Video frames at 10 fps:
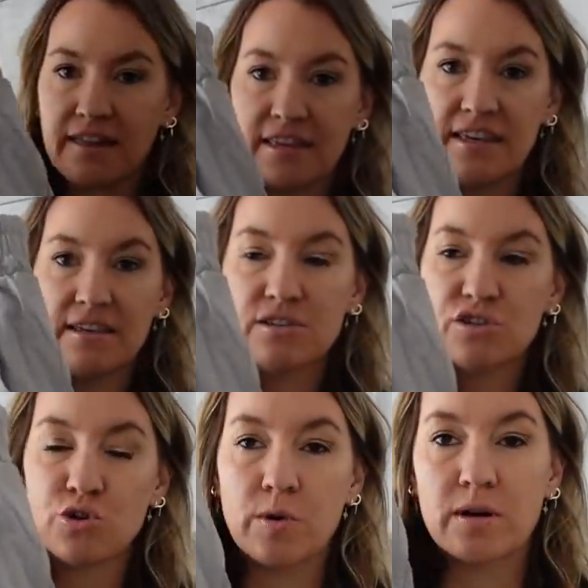These
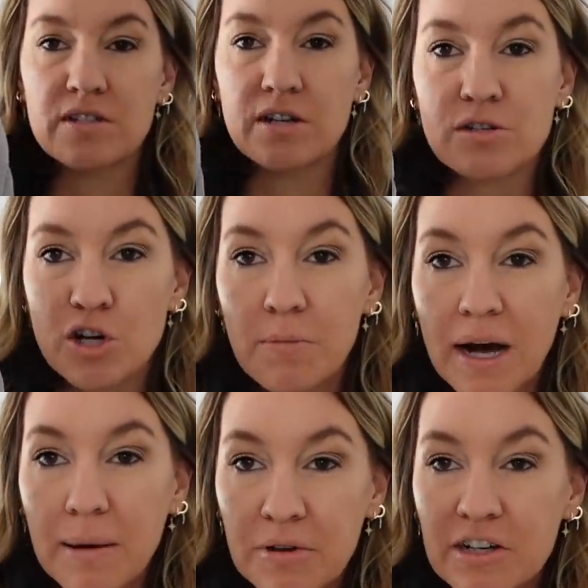shorts are so
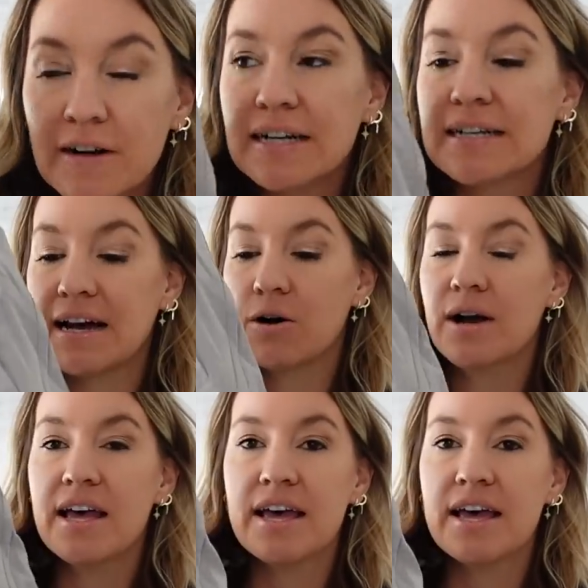popular right now.